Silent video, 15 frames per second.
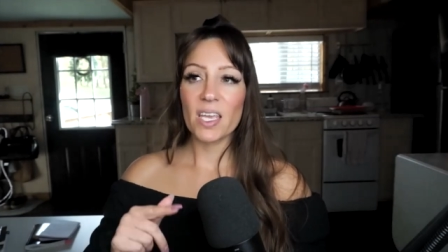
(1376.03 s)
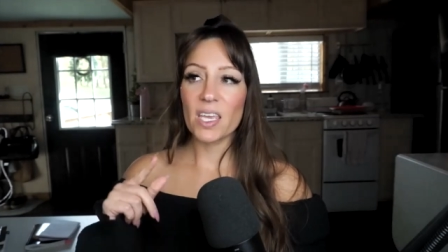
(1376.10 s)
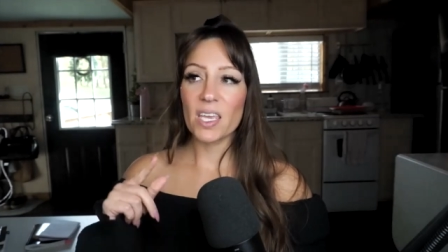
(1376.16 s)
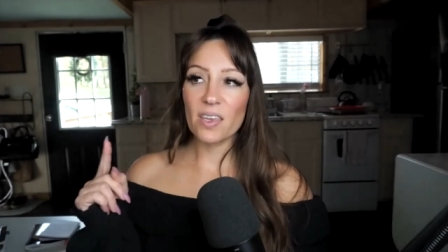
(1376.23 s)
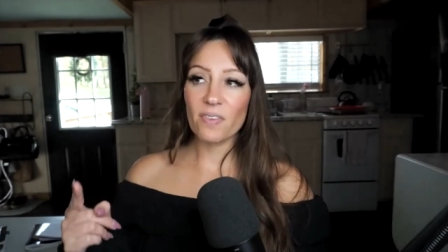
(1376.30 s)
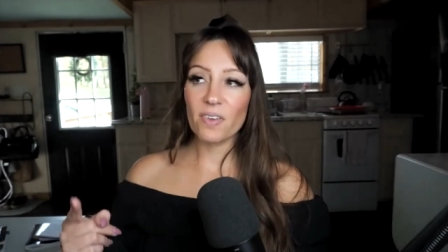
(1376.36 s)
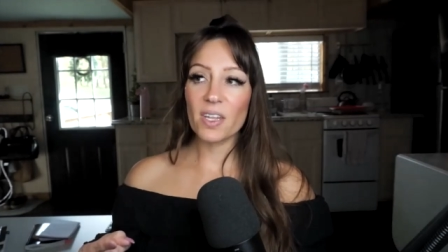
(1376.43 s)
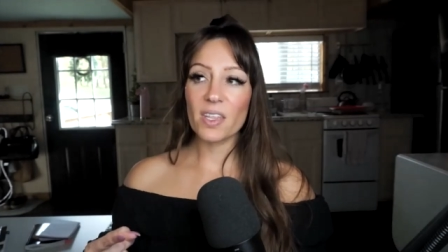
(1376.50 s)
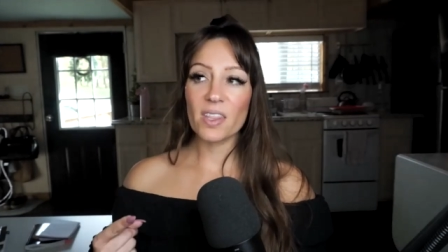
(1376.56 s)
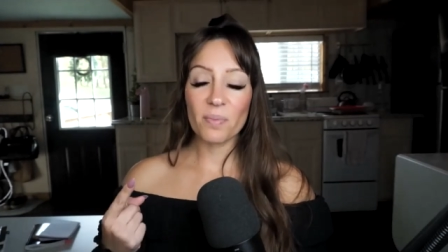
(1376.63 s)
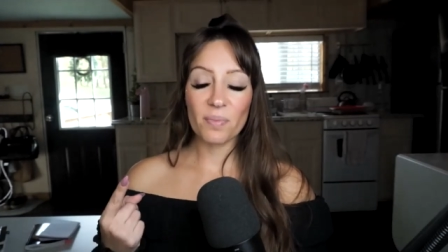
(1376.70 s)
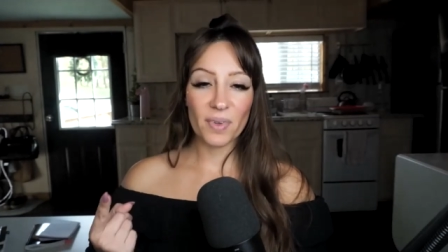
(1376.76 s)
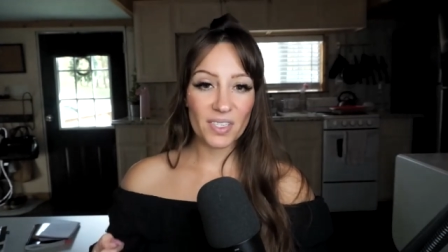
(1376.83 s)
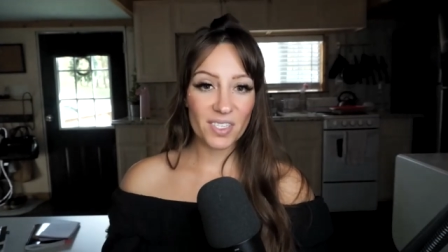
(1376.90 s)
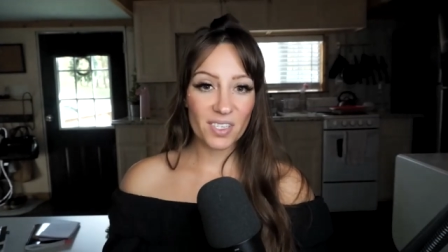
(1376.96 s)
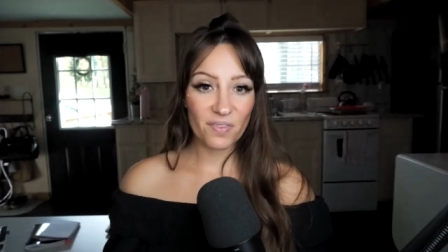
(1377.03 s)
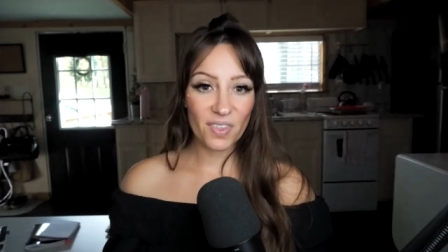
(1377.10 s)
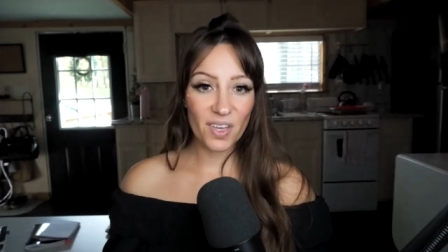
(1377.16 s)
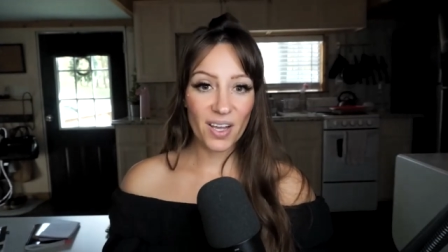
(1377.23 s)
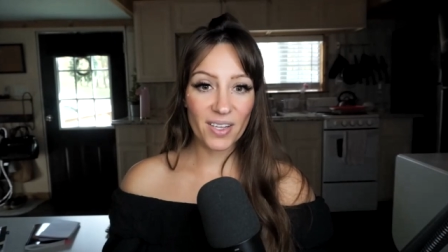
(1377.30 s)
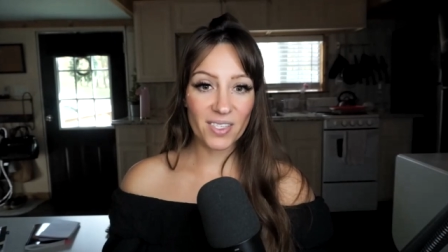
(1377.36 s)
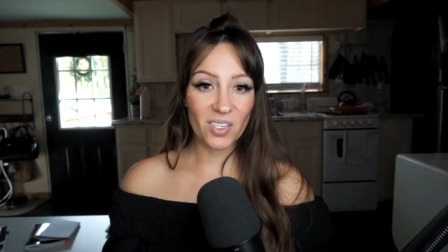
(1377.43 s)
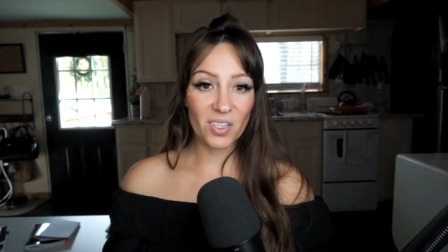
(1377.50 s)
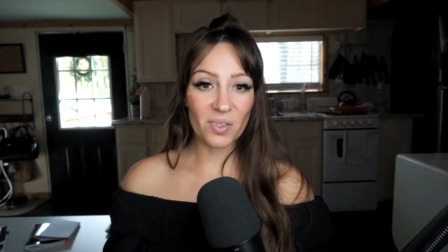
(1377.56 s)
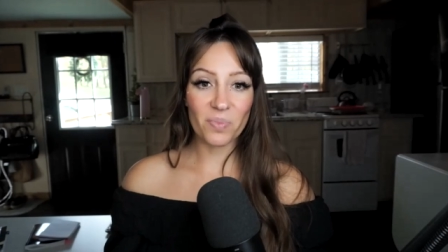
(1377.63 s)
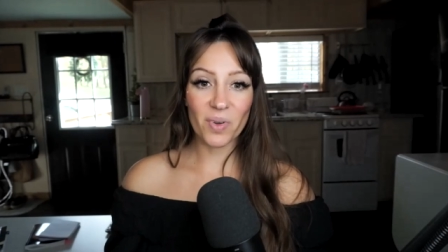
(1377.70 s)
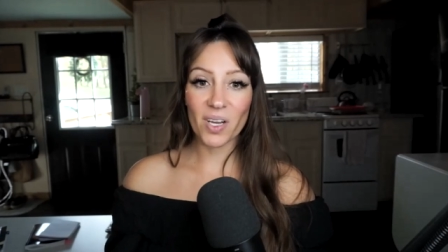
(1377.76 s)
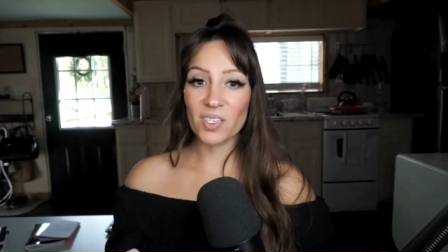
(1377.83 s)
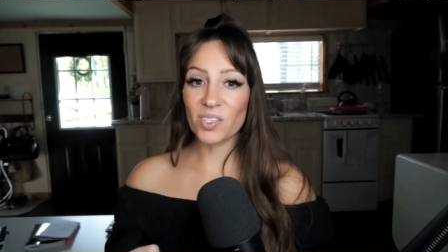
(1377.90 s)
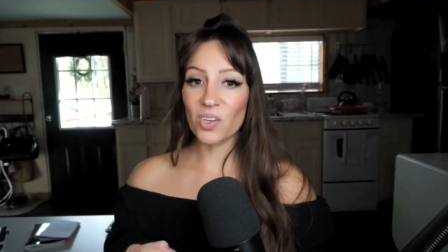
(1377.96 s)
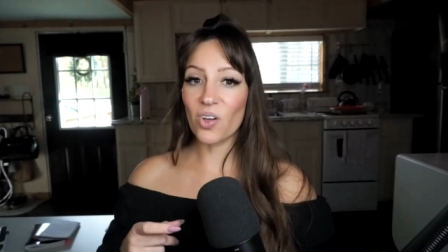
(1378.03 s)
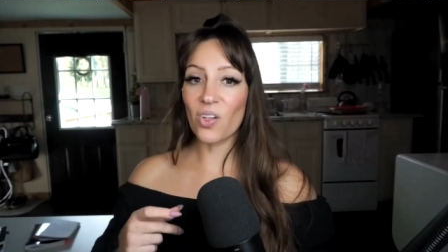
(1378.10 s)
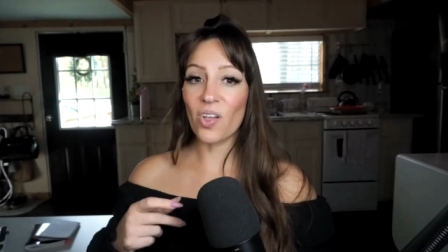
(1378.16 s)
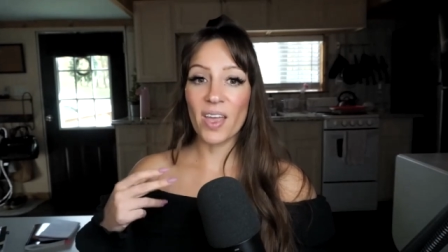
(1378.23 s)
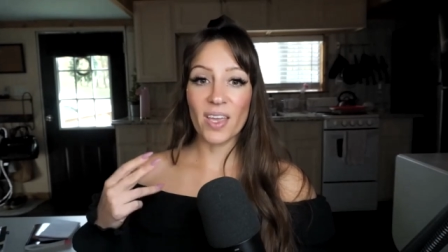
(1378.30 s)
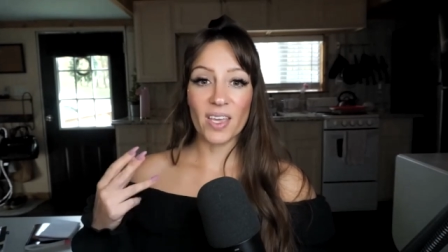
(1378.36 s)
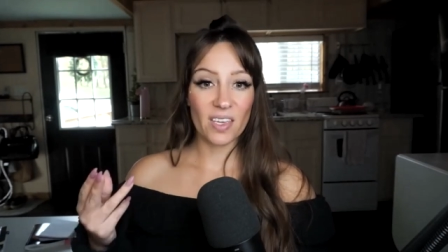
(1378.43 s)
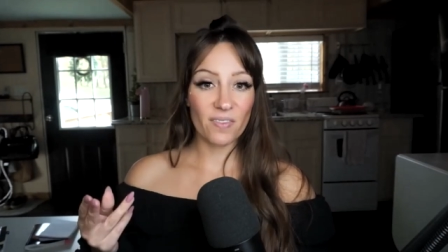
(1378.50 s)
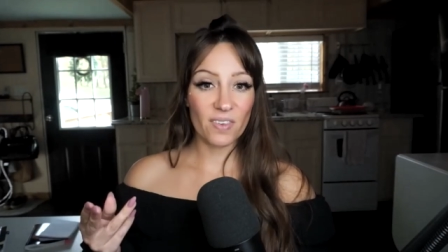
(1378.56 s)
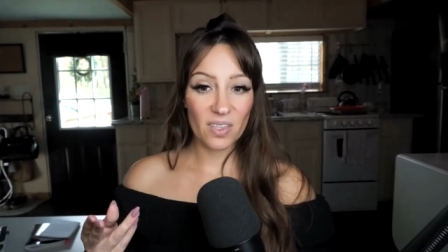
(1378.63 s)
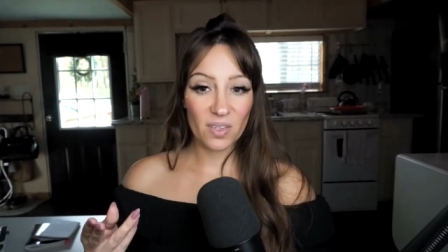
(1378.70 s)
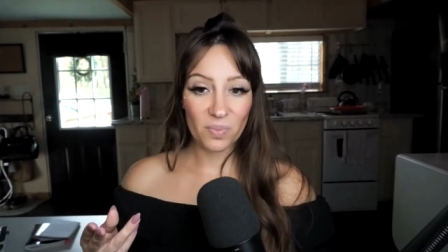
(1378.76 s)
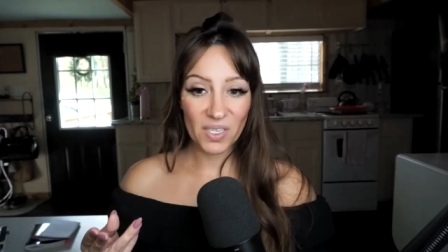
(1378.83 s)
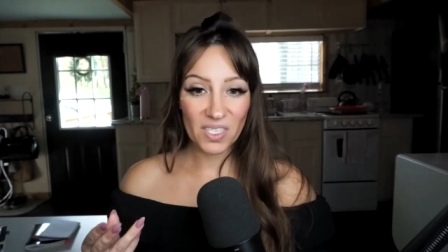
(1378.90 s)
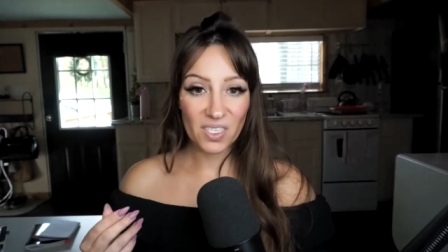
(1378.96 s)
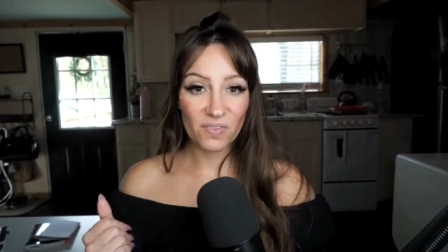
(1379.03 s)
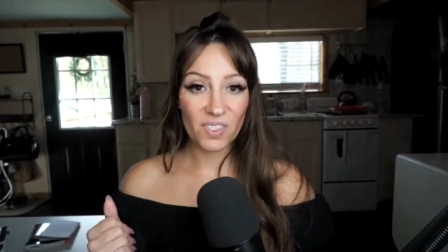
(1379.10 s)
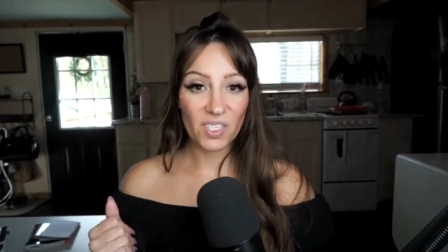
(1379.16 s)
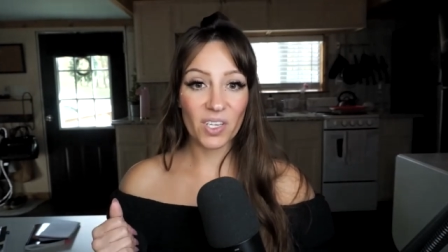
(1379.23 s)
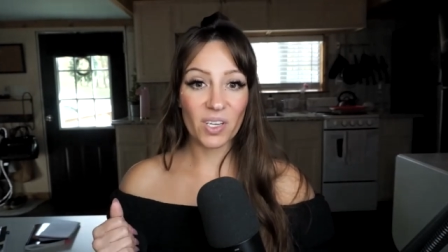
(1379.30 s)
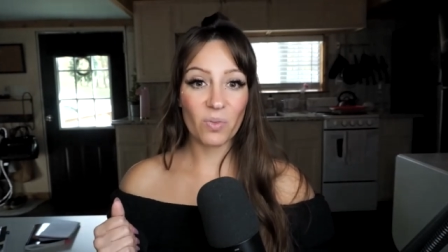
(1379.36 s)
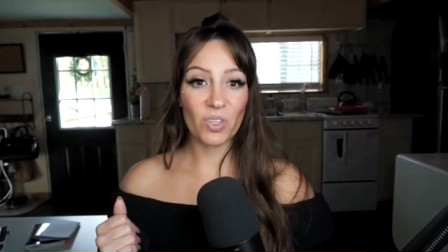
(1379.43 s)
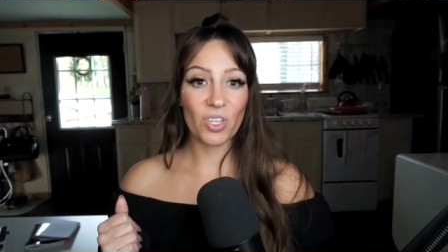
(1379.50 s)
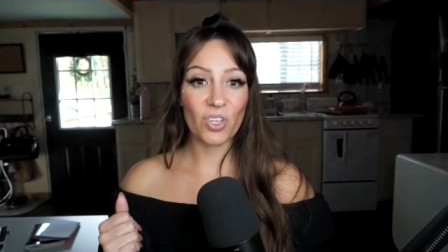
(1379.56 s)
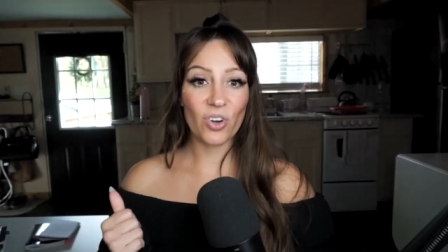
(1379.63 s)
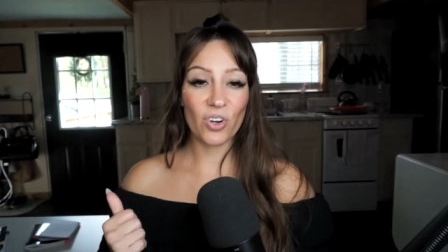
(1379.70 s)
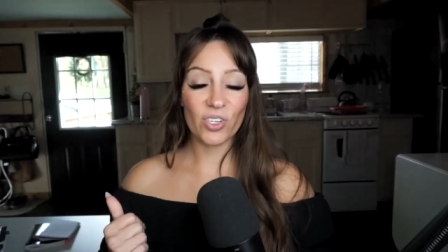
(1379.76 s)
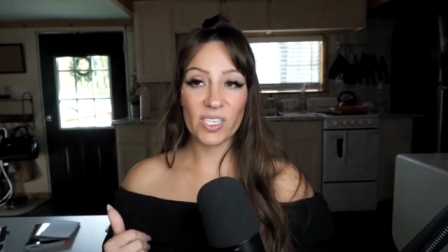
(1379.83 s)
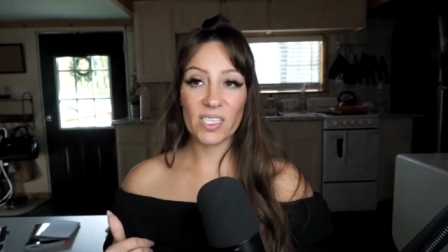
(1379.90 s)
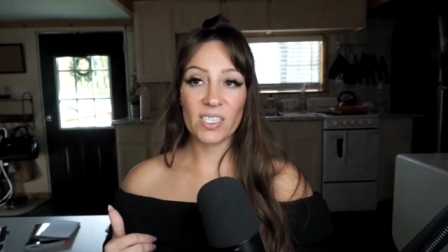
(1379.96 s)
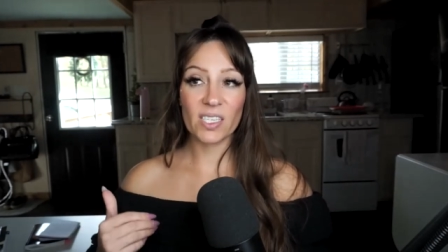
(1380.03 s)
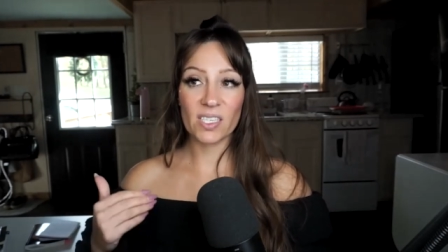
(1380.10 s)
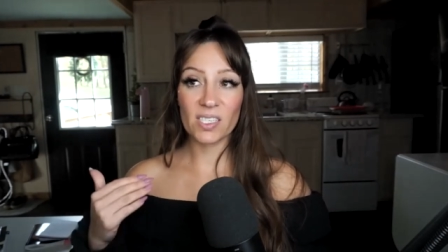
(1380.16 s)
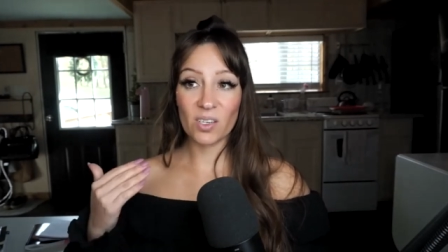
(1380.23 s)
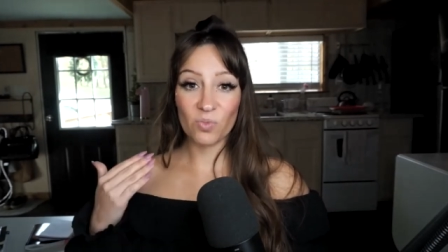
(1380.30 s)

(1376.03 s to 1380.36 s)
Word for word: even in the midst of the hustle and bustle, even in the midst of dealing with a narcissist.